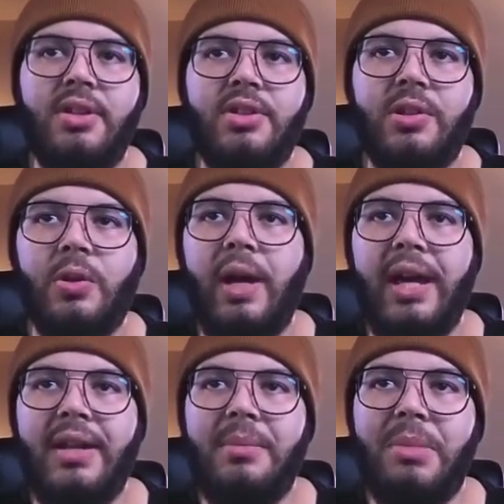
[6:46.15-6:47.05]
So go
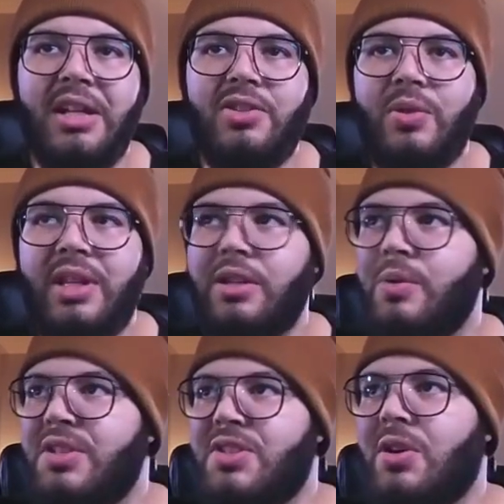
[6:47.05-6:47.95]
ahead and make sure that you
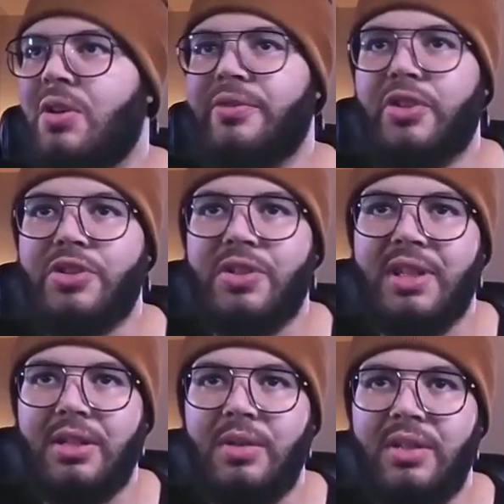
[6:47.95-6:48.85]
install the version
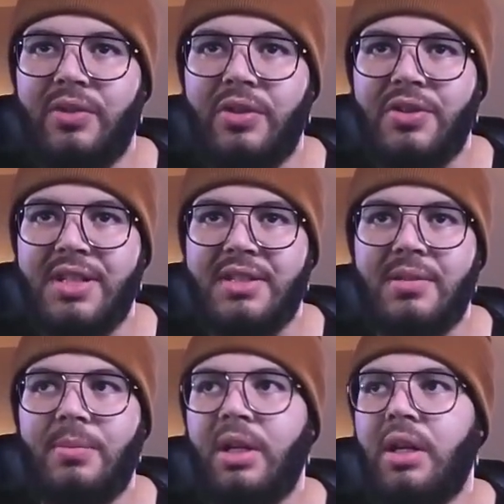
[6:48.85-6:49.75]
that you need for your system.